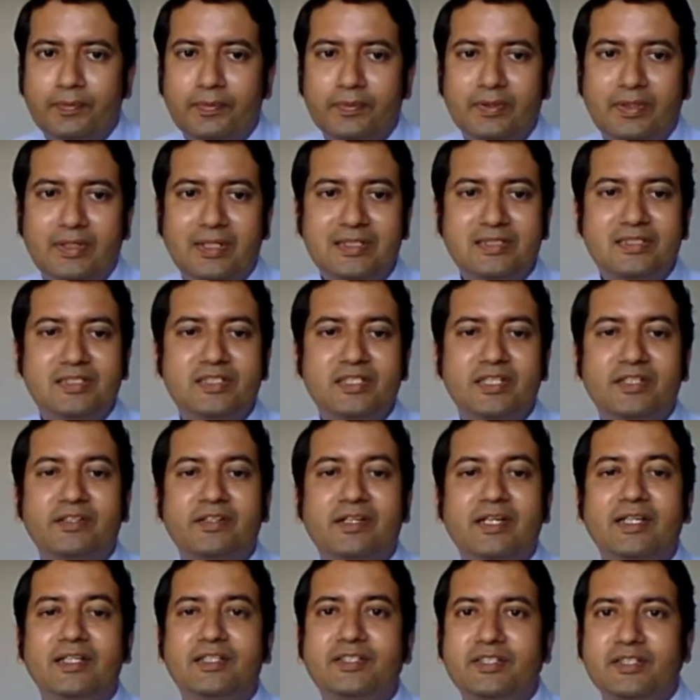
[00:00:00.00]
This
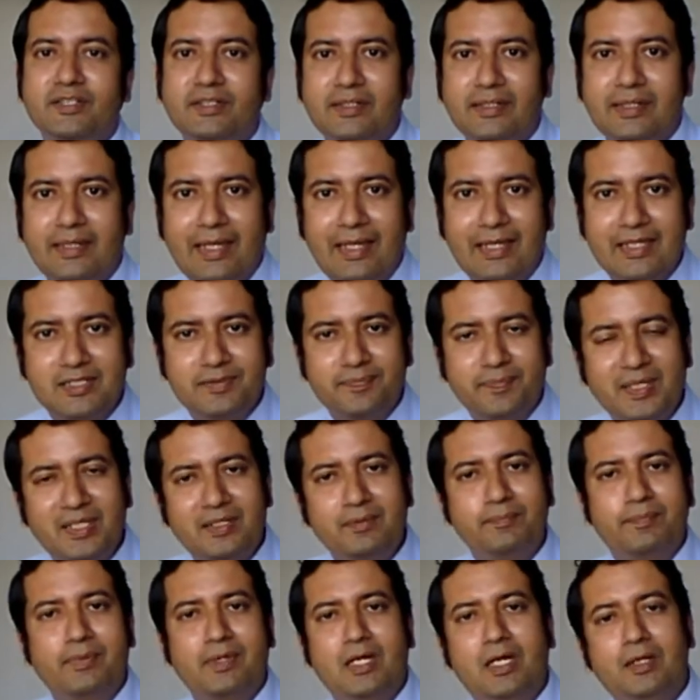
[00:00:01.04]
generation has
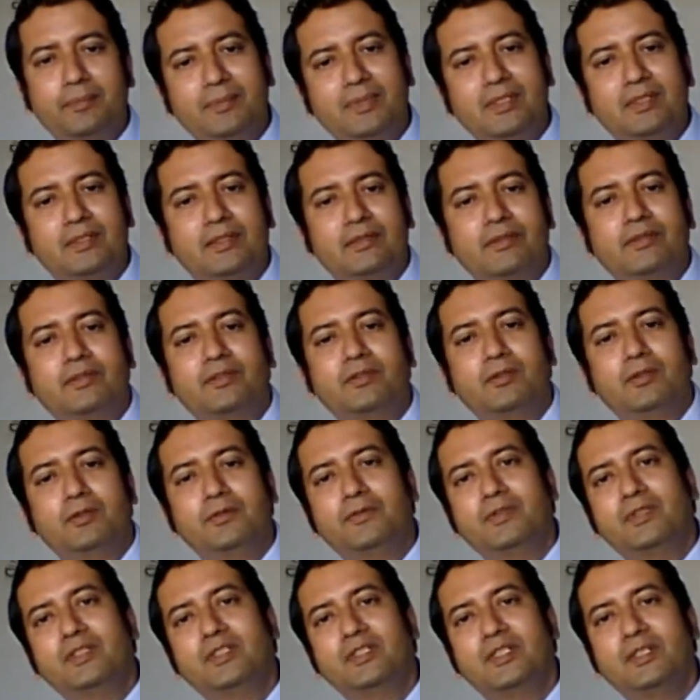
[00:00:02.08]
been prominent
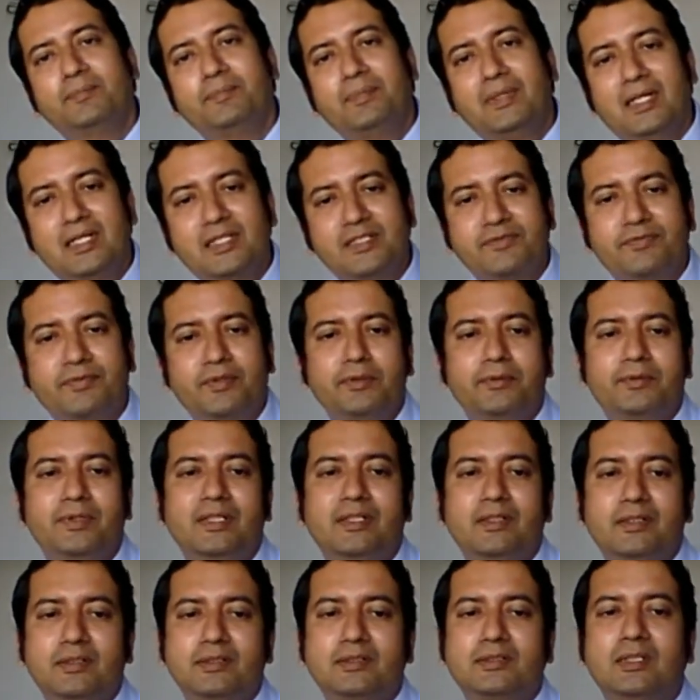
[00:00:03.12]
over the past few
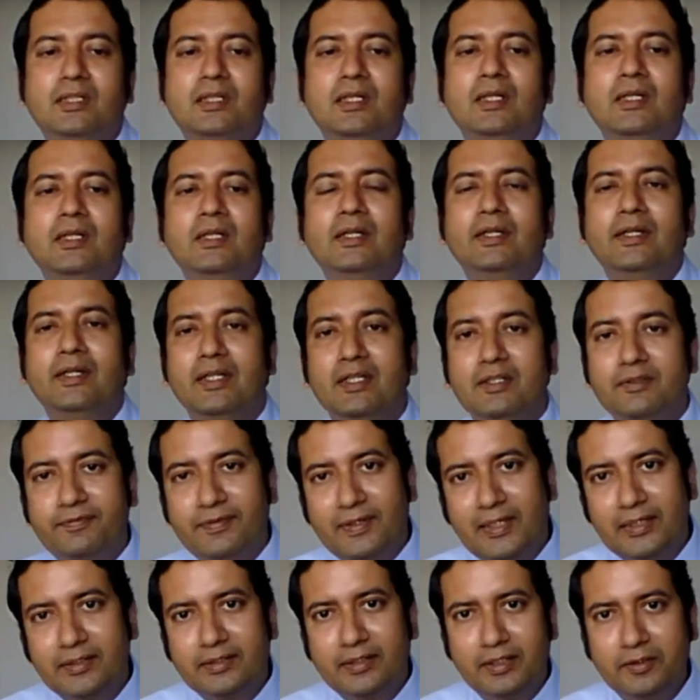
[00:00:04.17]
years. In
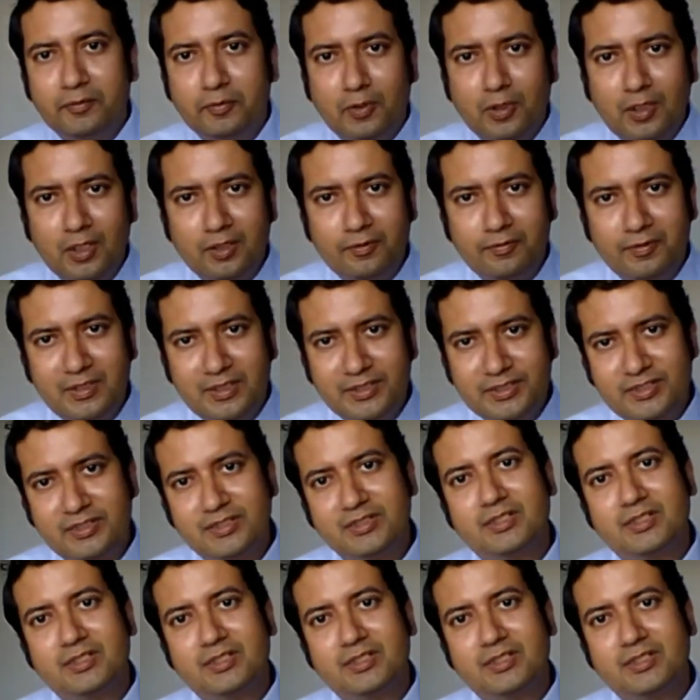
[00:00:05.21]
fact, evolved versions